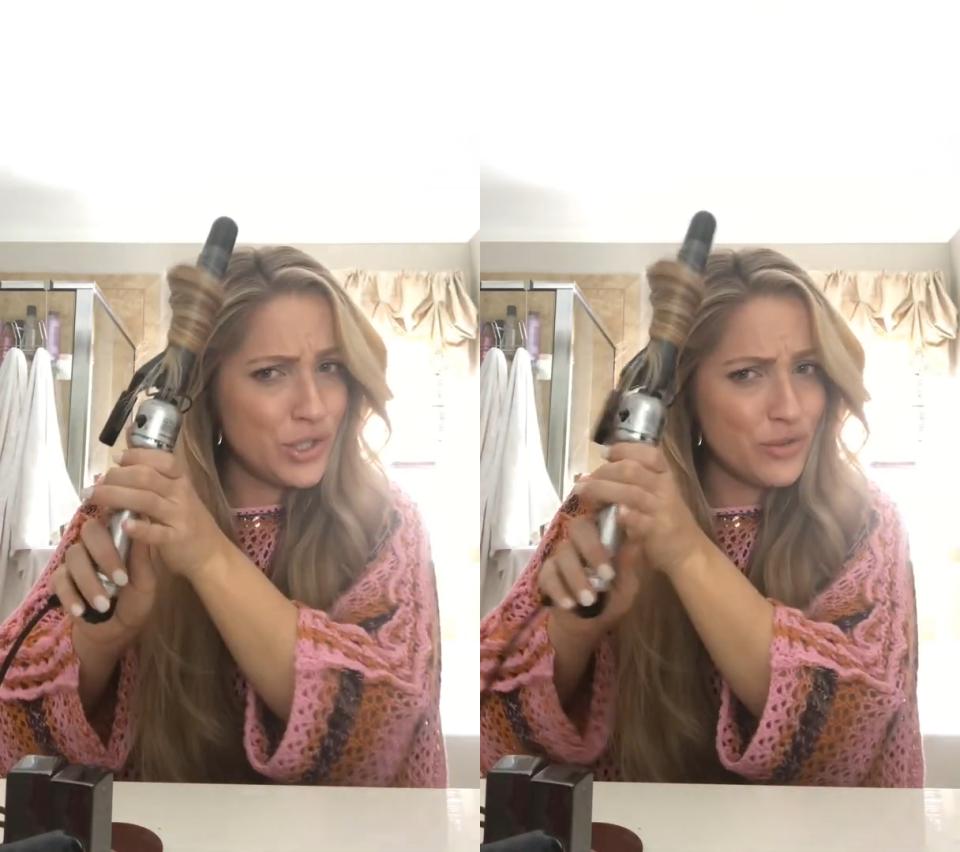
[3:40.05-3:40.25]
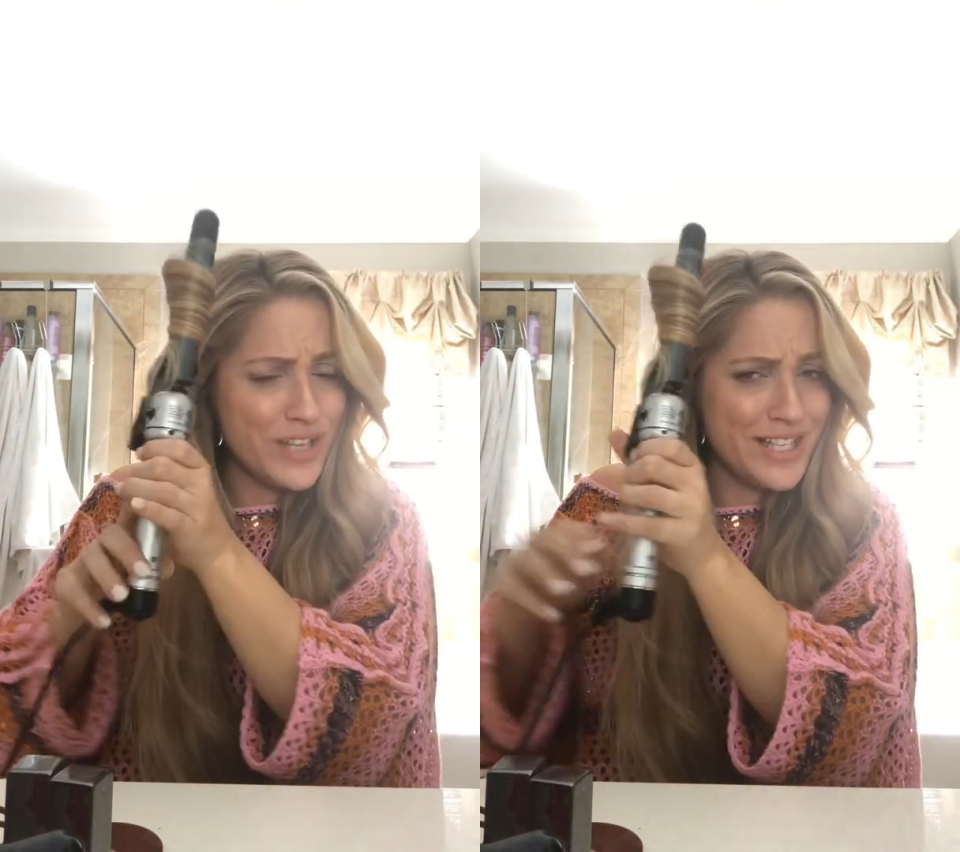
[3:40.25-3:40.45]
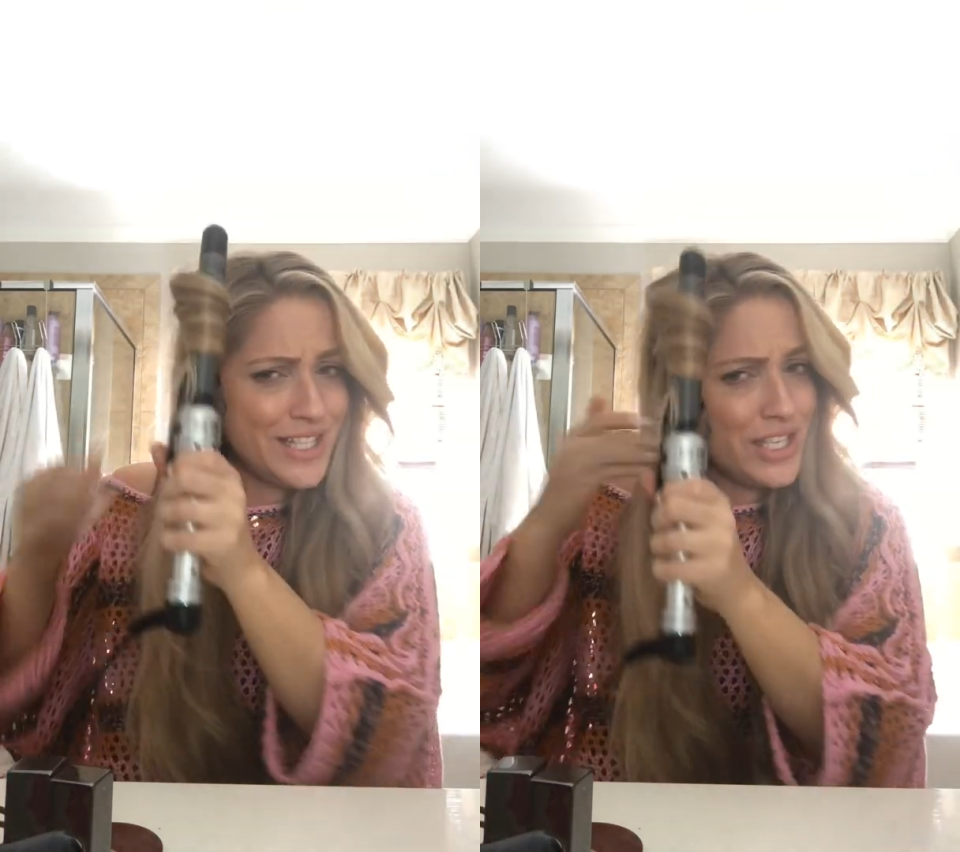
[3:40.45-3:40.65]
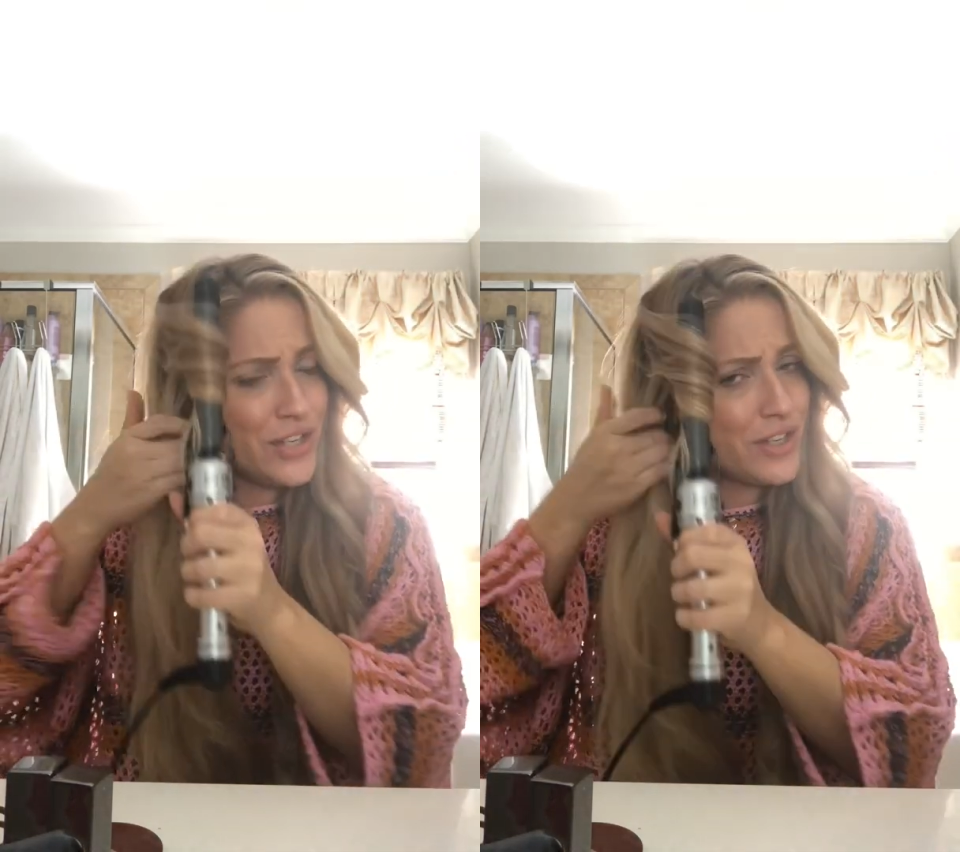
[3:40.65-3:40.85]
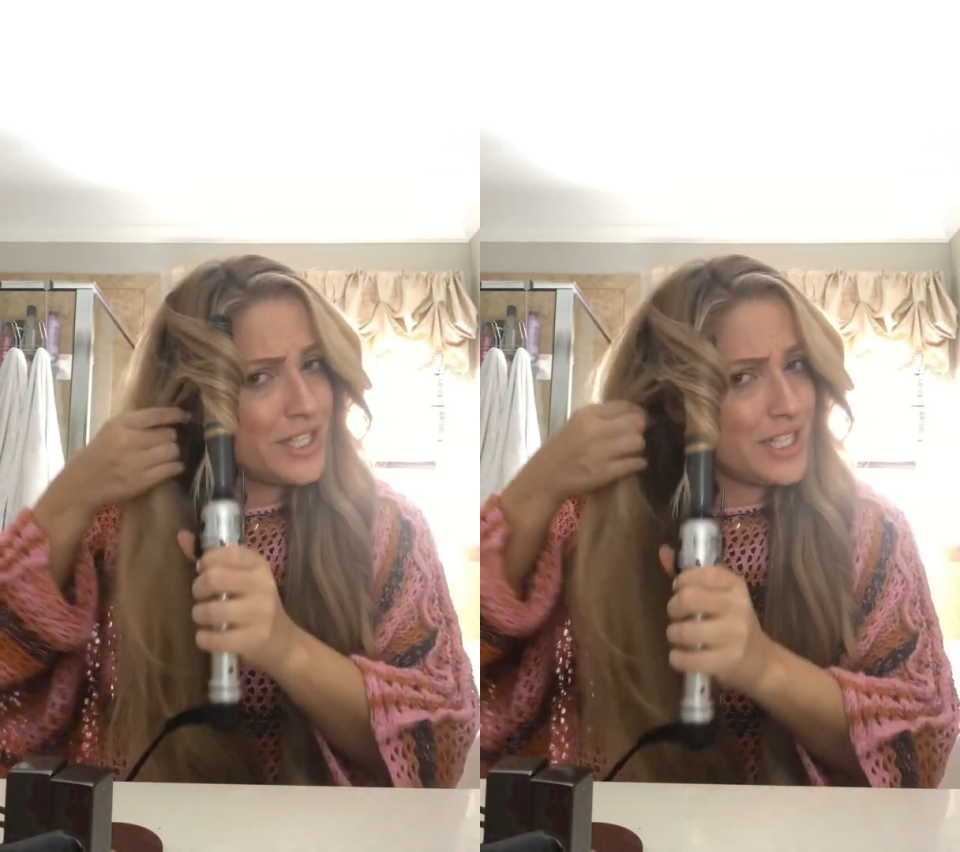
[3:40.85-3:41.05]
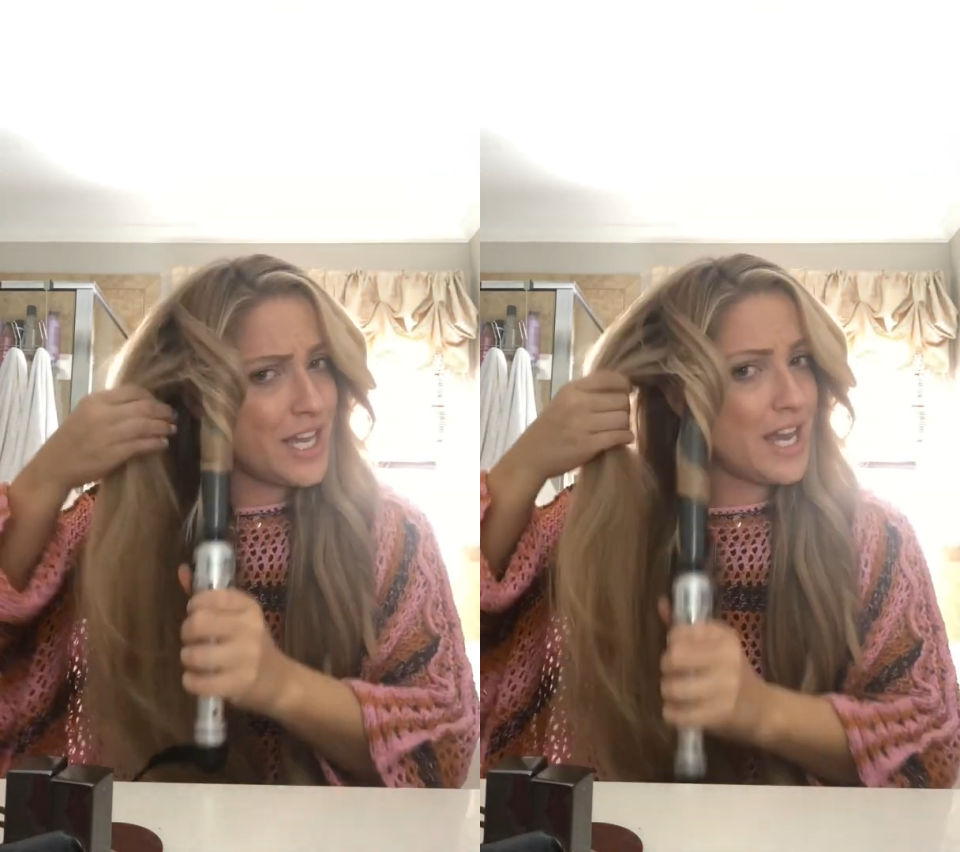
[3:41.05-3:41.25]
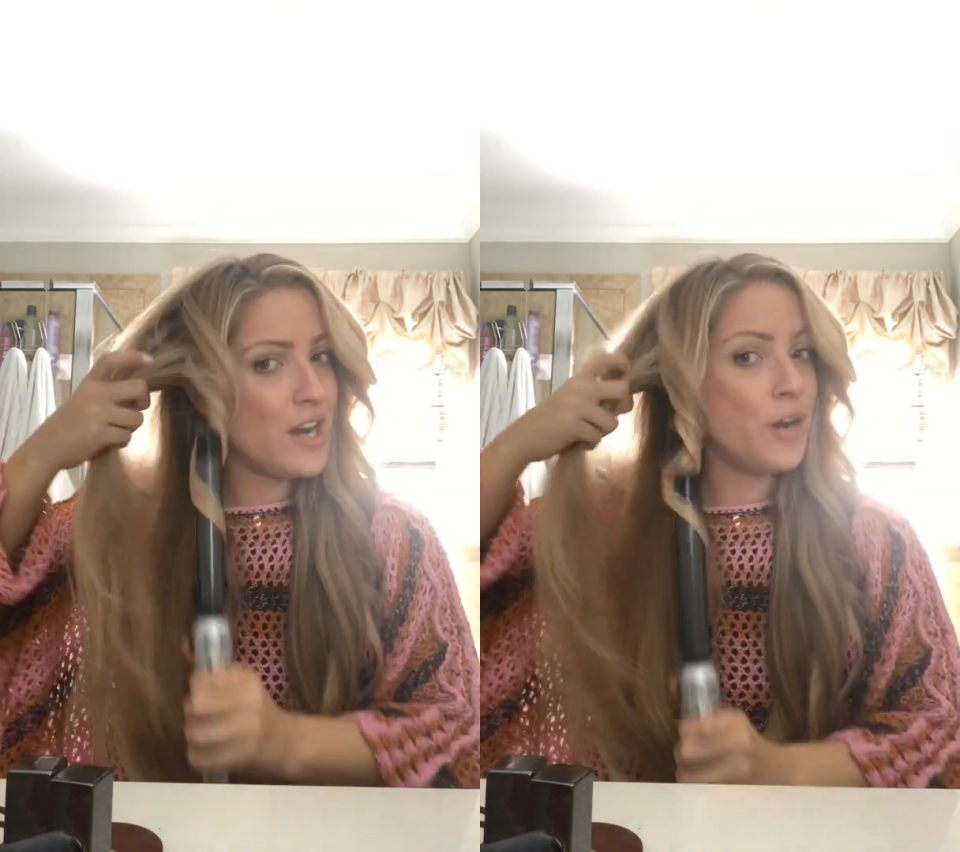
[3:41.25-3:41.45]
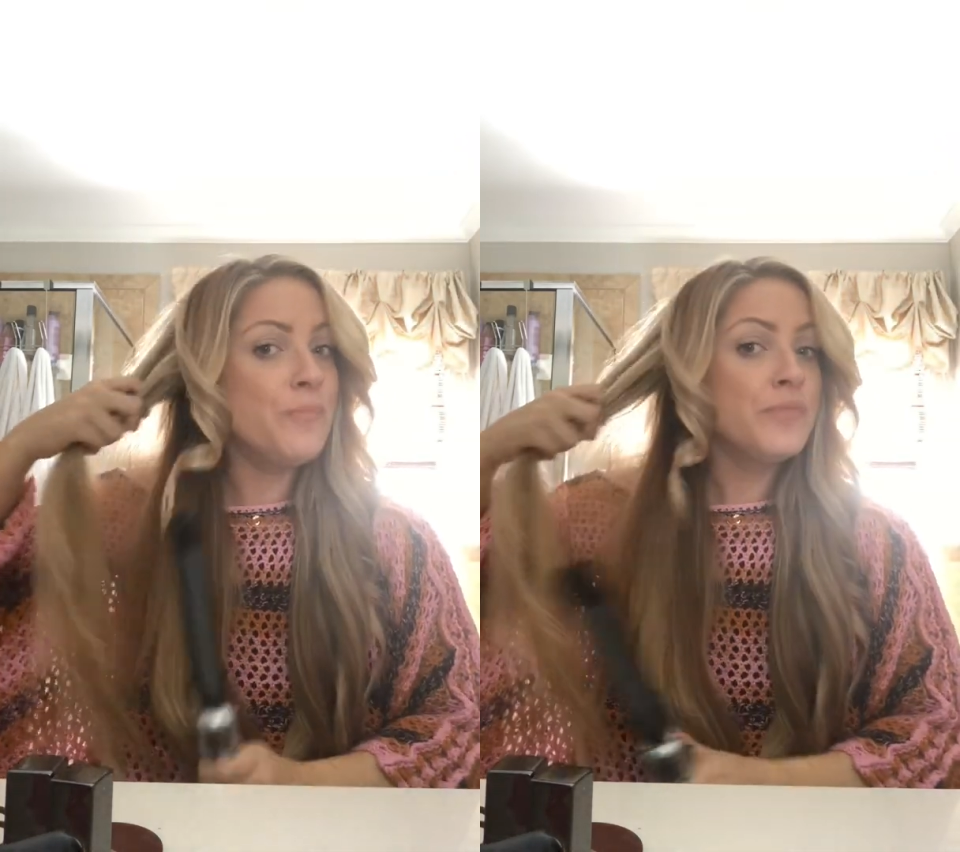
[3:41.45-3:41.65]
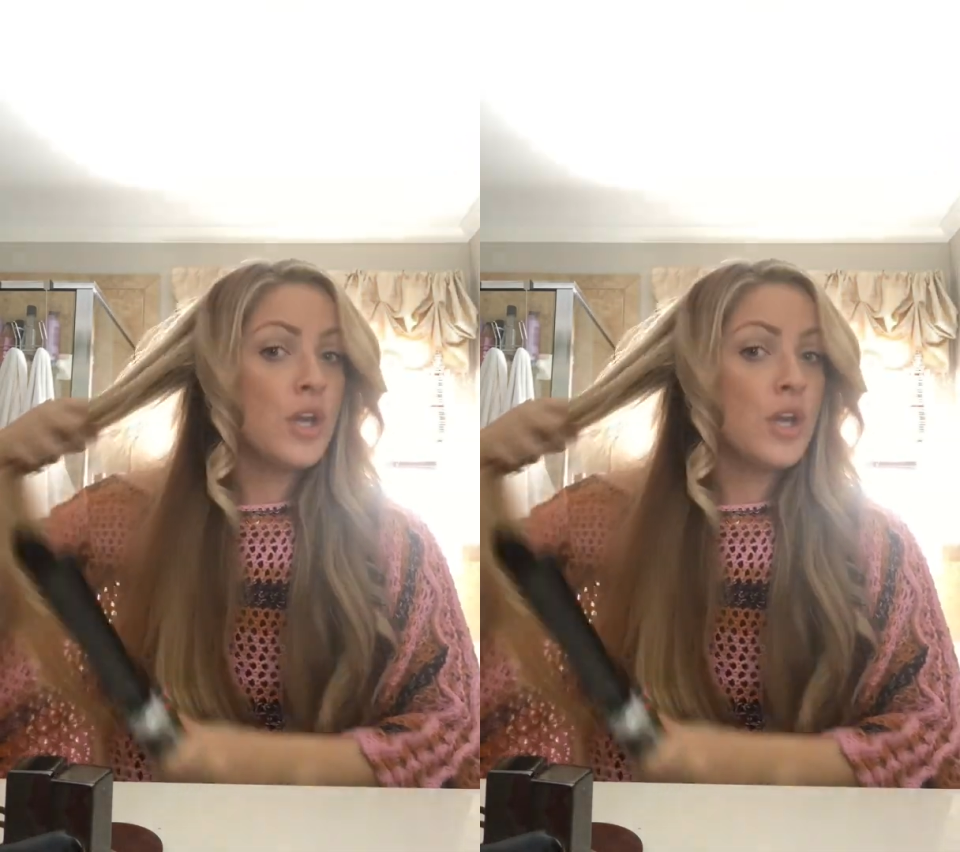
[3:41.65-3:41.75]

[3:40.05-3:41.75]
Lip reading: greasy hair?